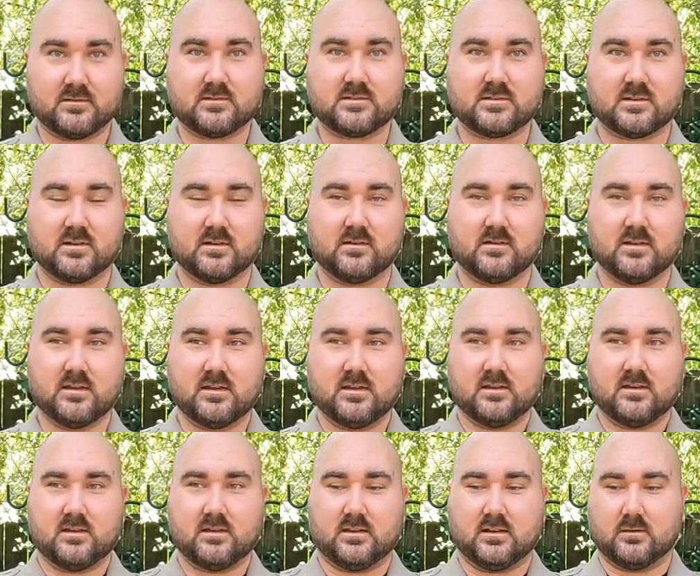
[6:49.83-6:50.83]
So
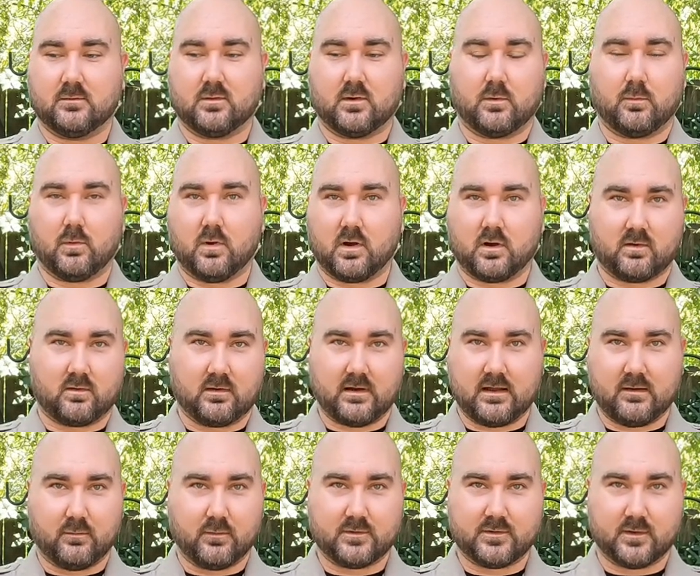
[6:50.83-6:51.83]
you don't want to walk
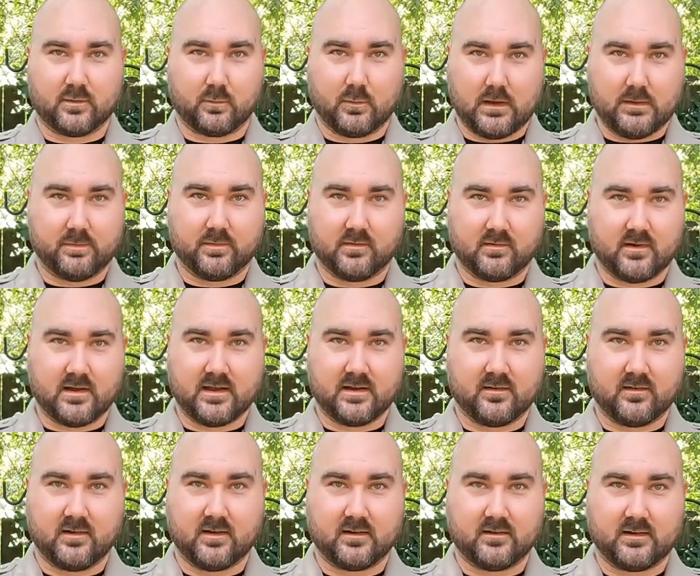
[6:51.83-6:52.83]
around with your weapon
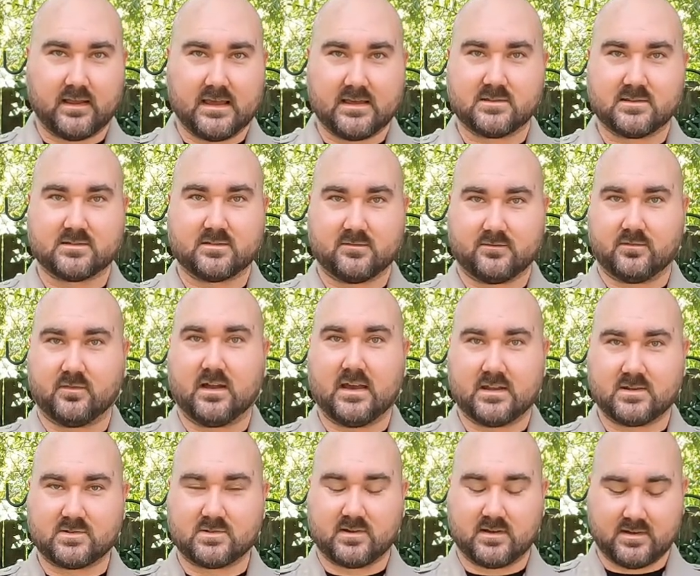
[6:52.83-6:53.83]
light on as a
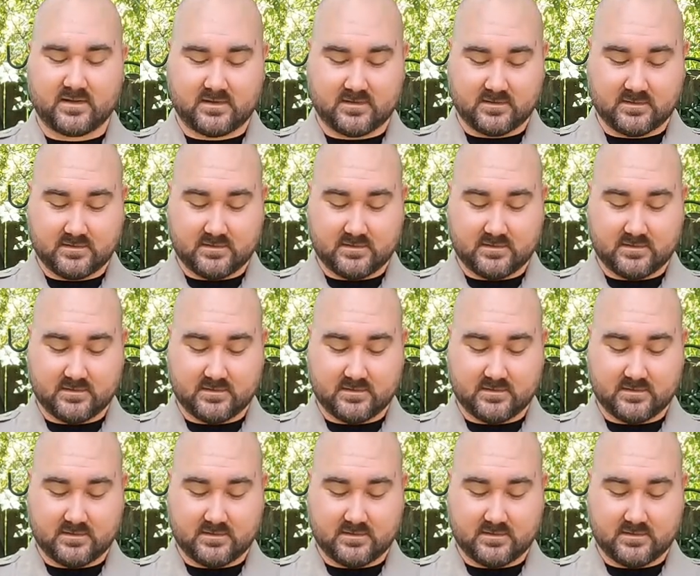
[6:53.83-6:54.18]
flashlight.